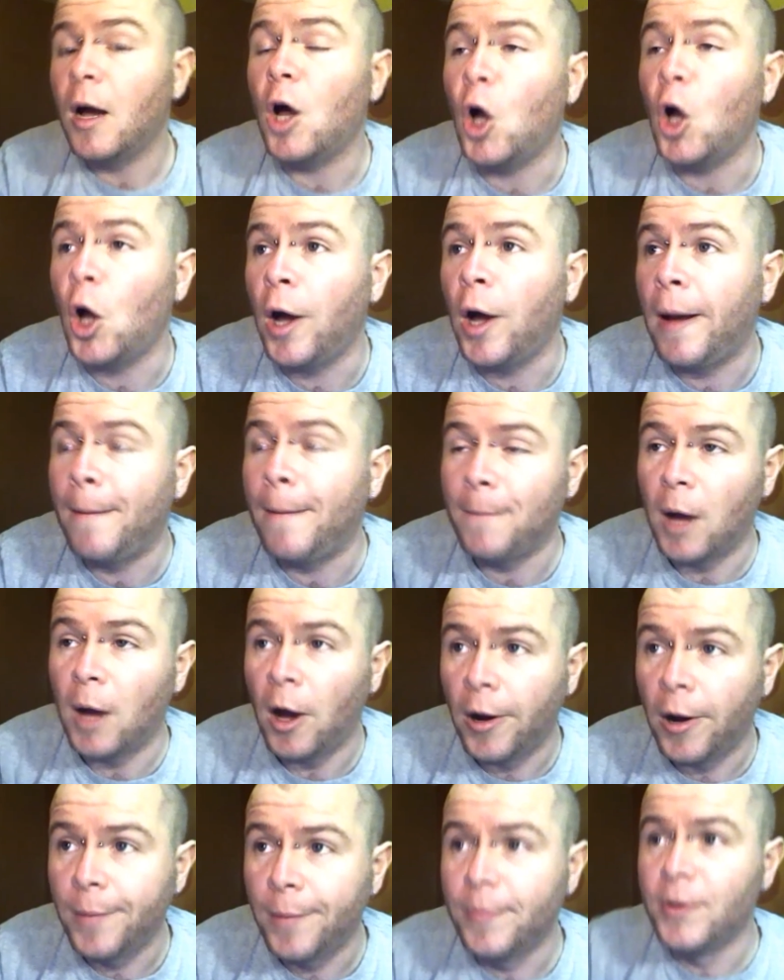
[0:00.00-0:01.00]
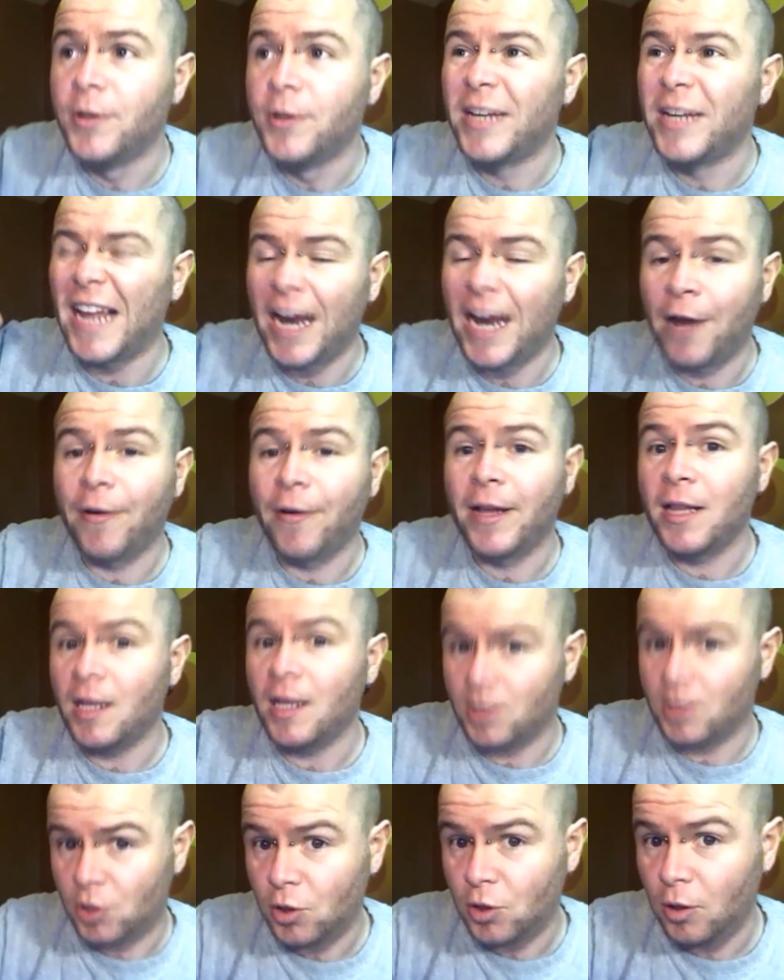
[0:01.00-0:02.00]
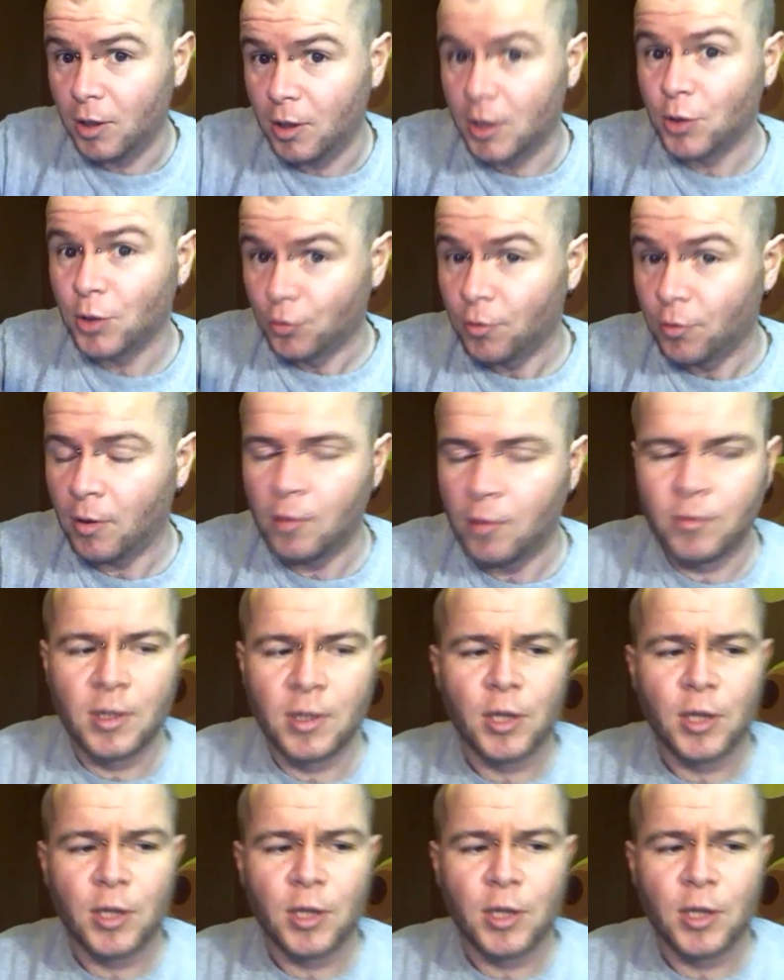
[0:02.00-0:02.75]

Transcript: armored aerial assault drone